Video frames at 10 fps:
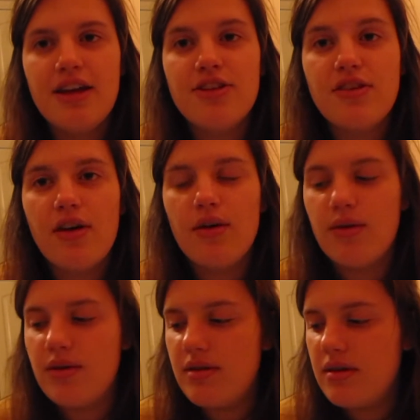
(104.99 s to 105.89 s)

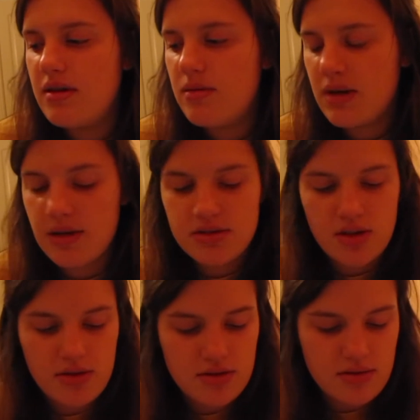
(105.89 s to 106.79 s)
So when I was
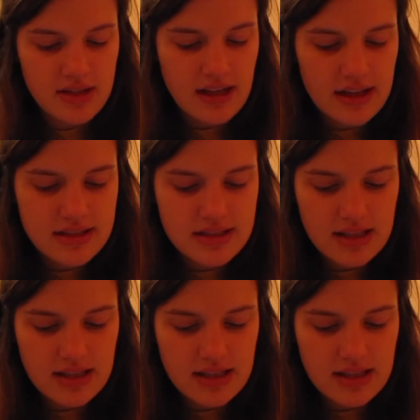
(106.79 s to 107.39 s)
going through this,